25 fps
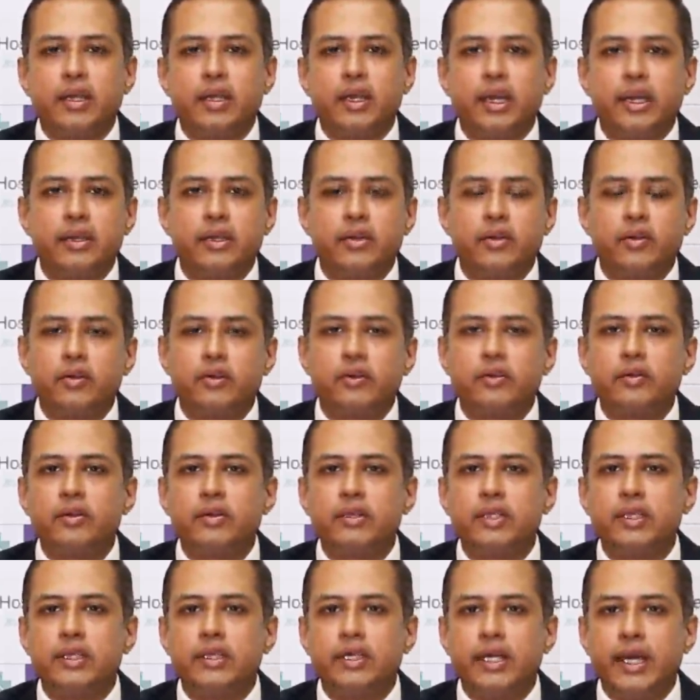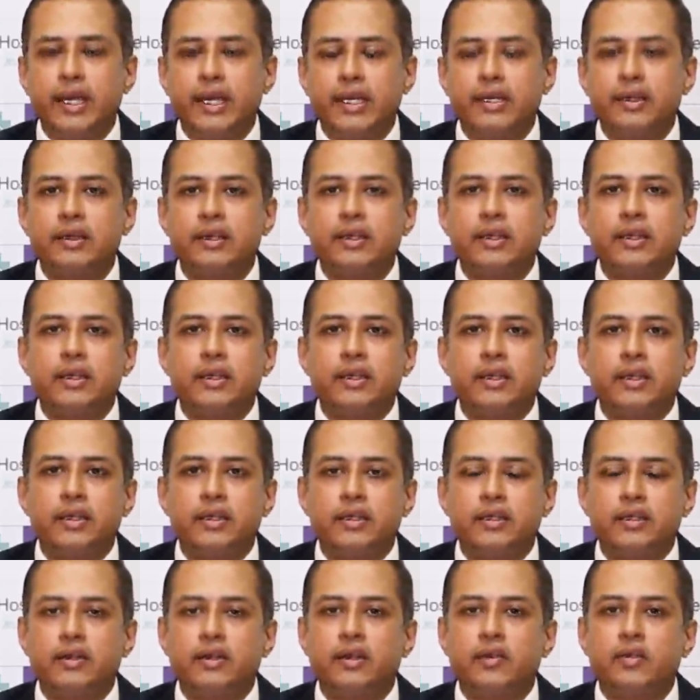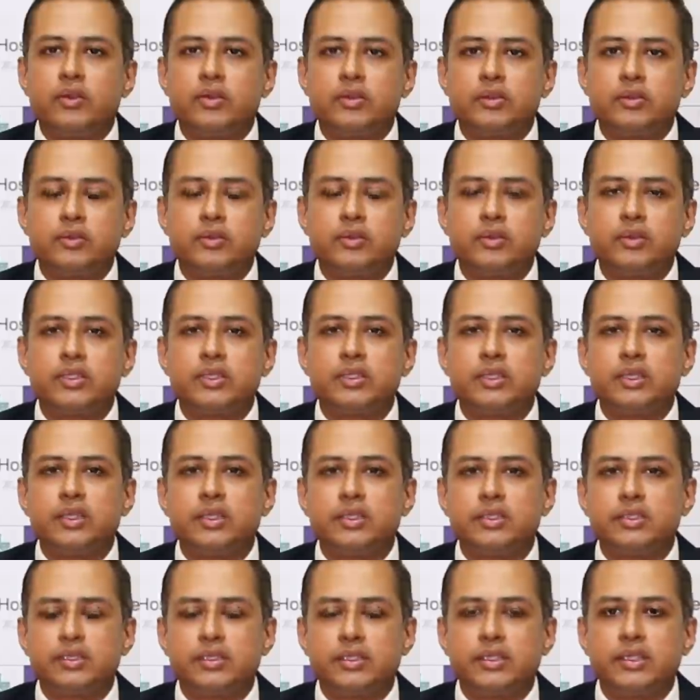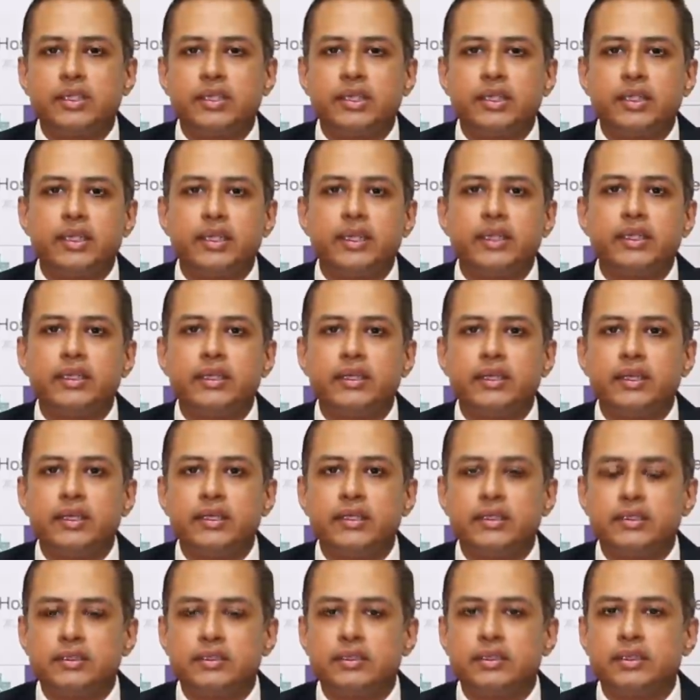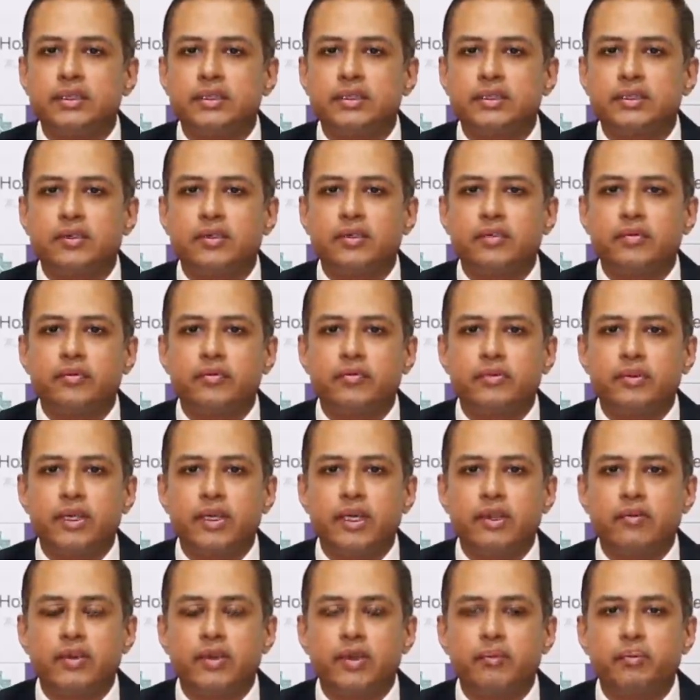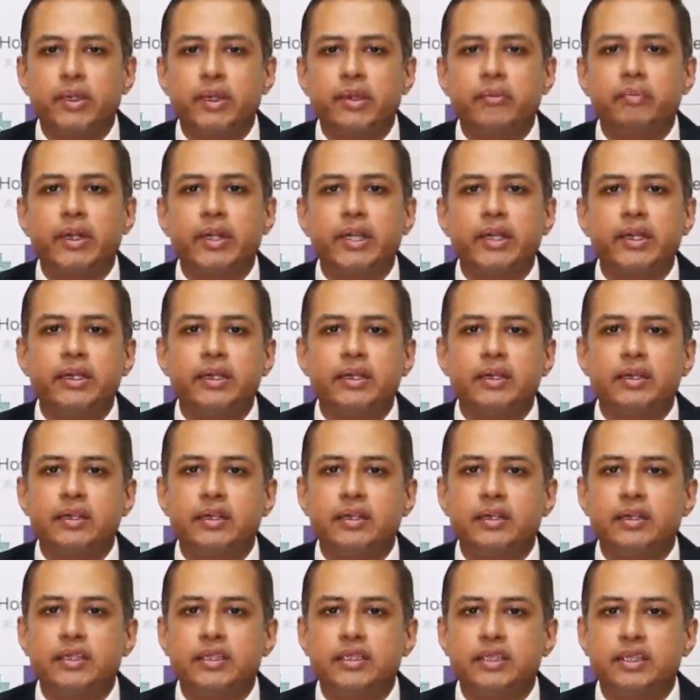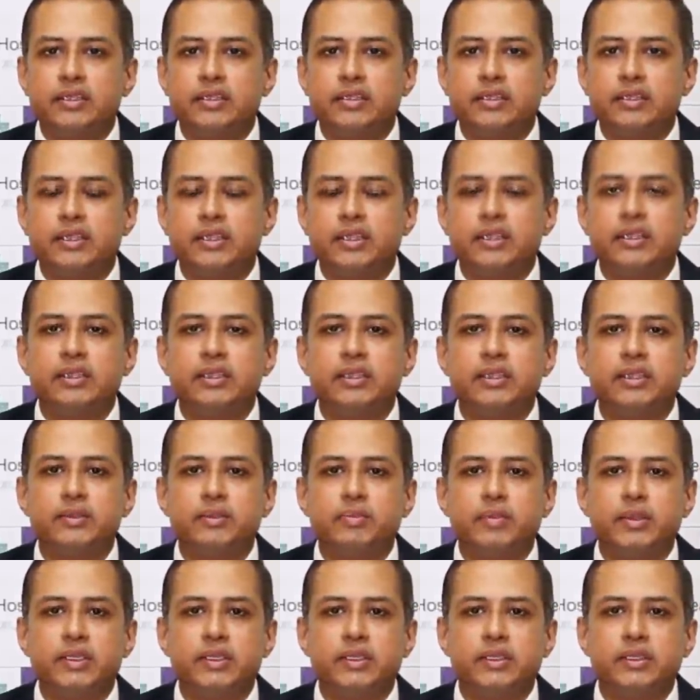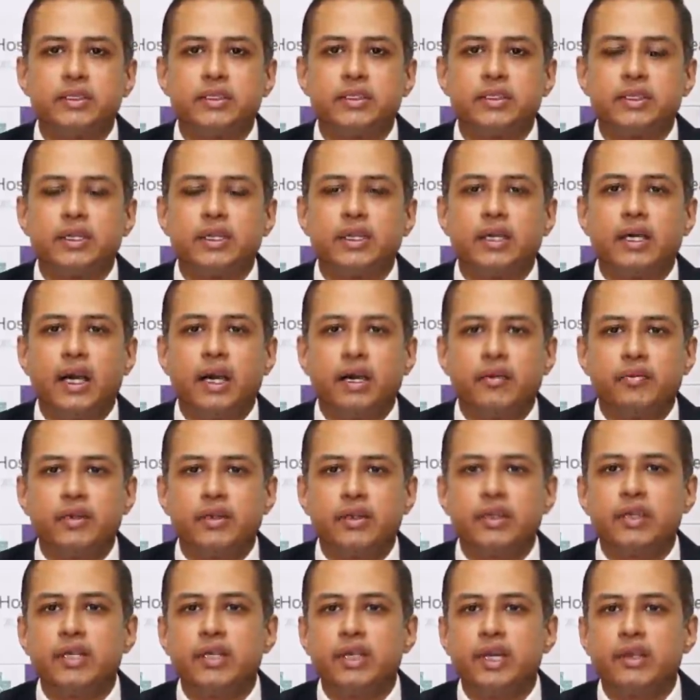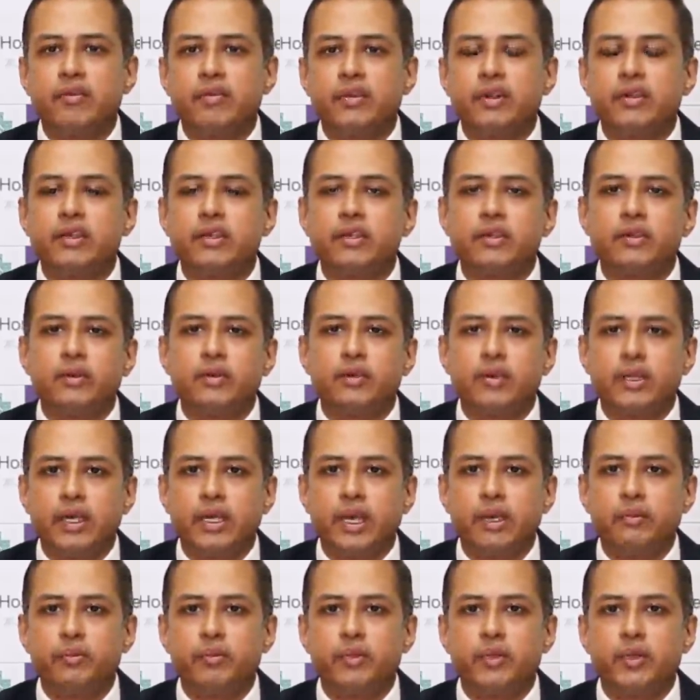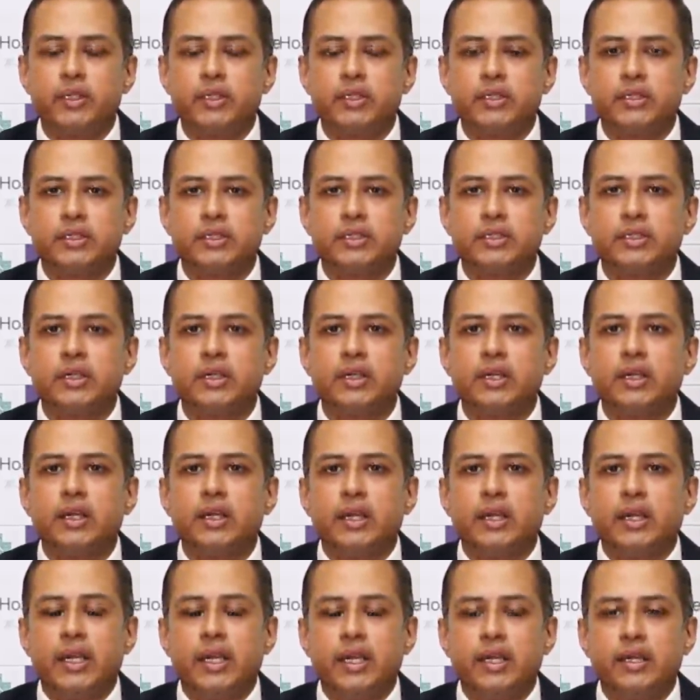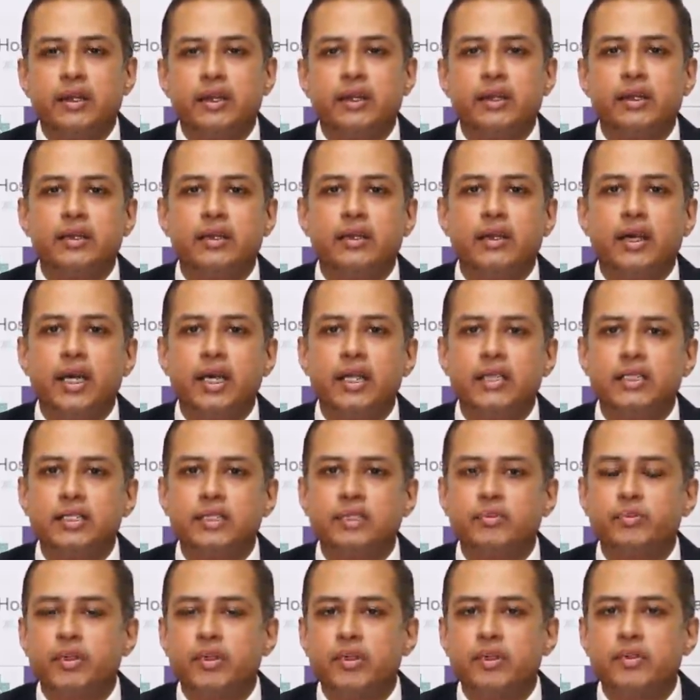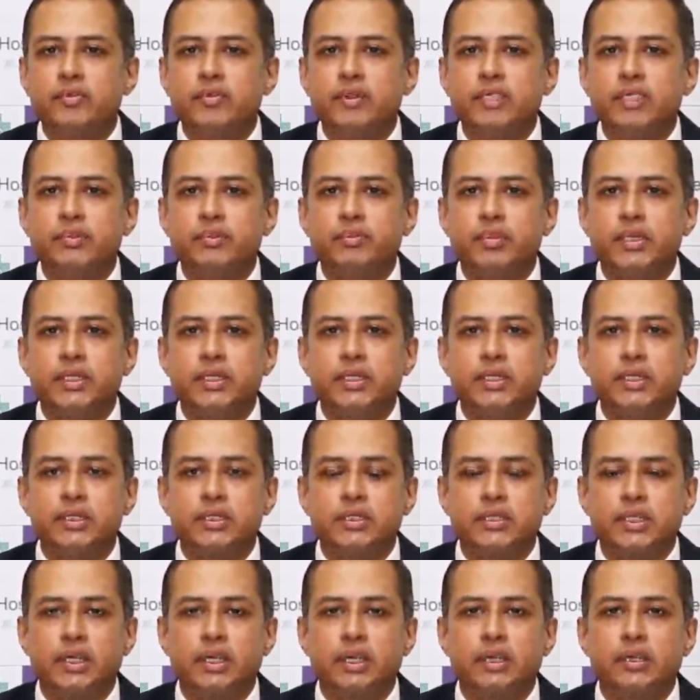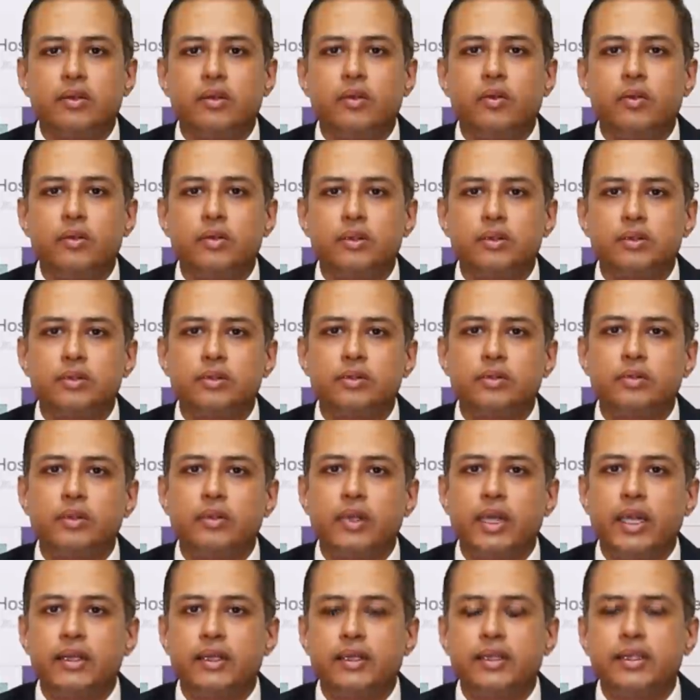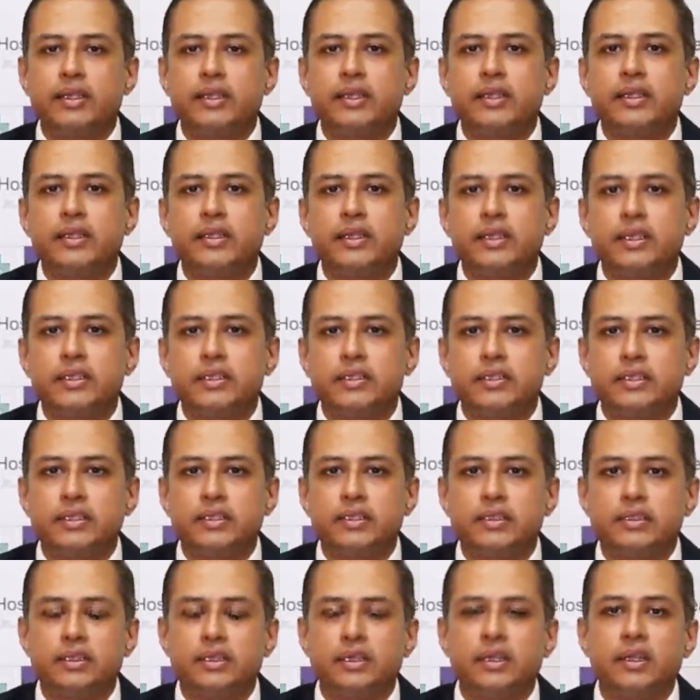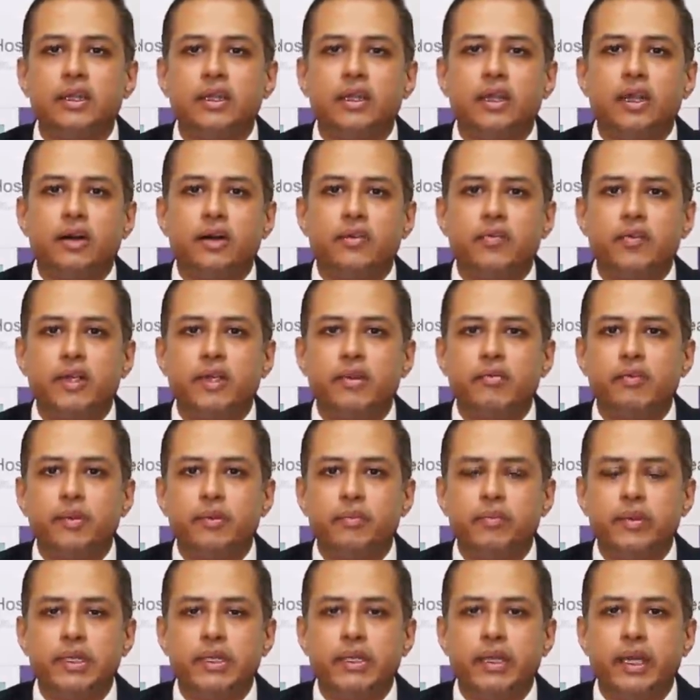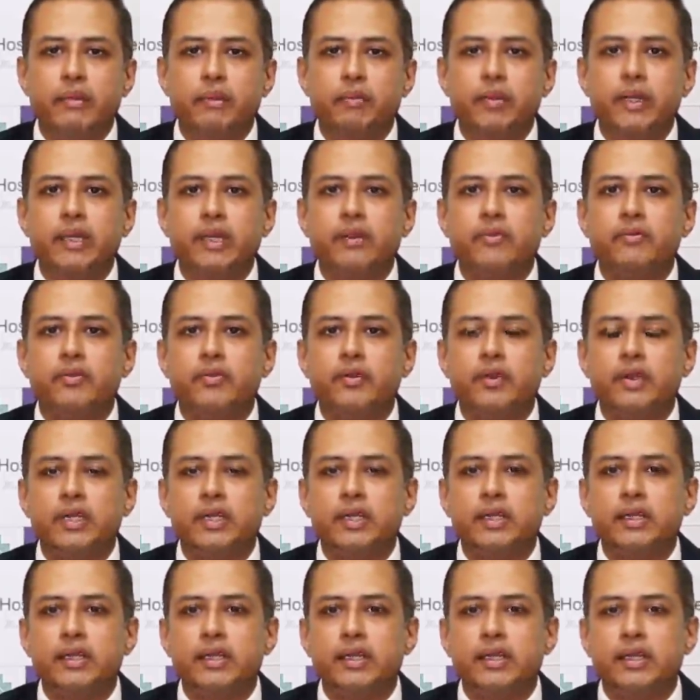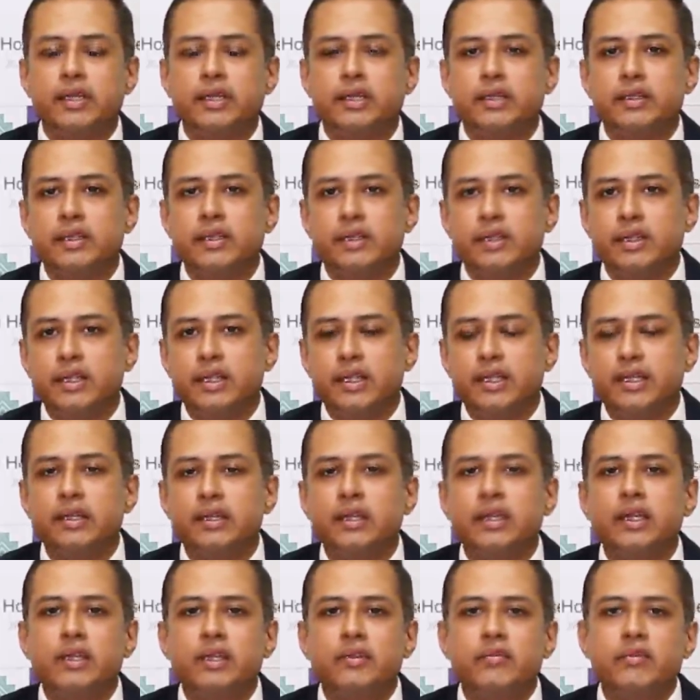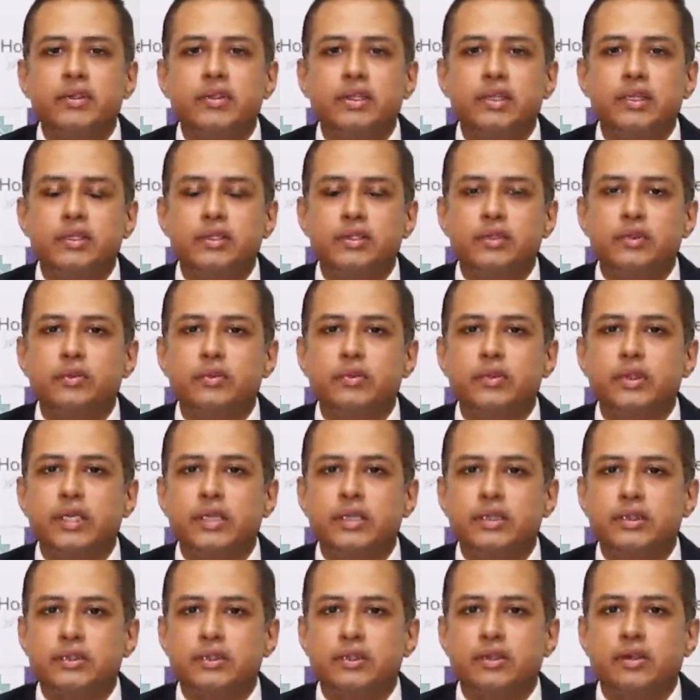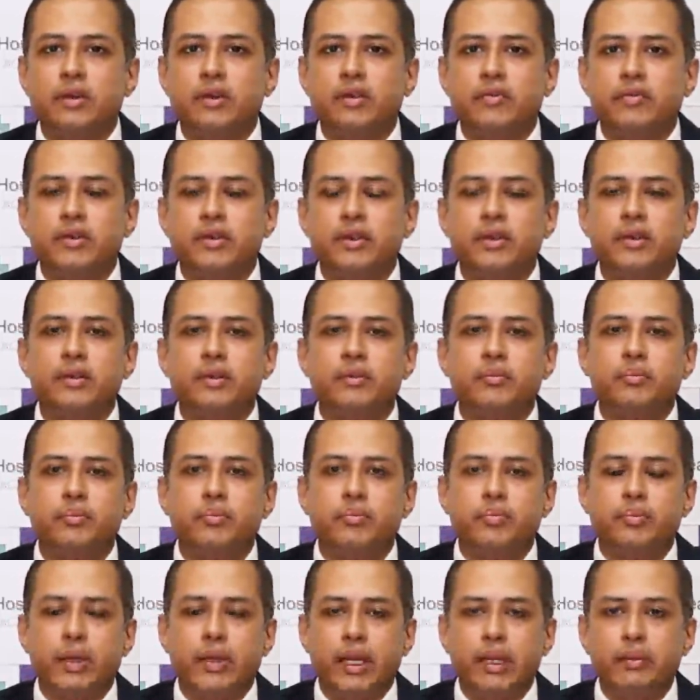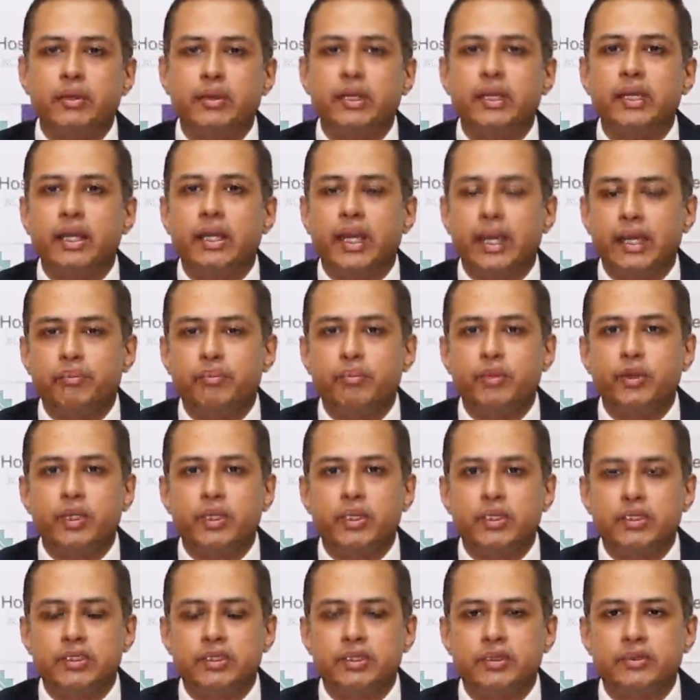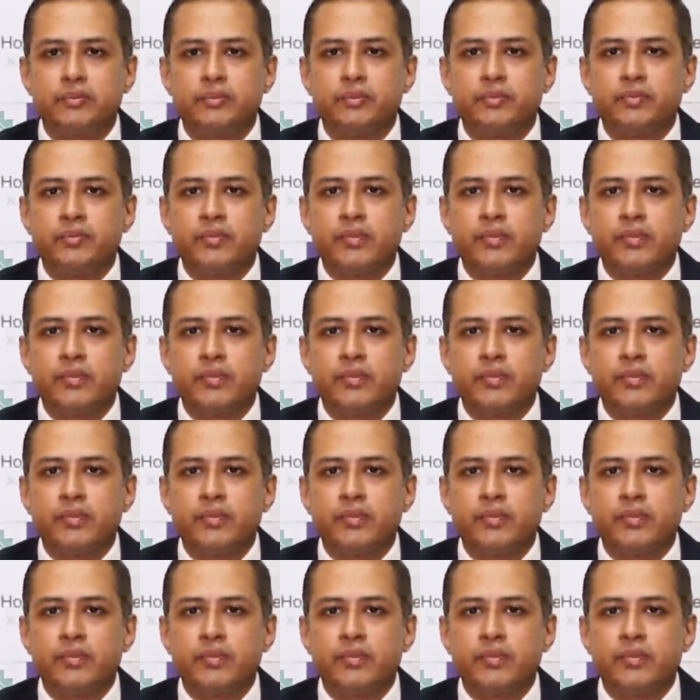And not only that, it also results in an increased risk of developing medical conditions in these patients after they have undergone an amputation. And a large number of these patients are also at an increased risk of developing diabetic foot in the other leg within 2 years of a primary amputation.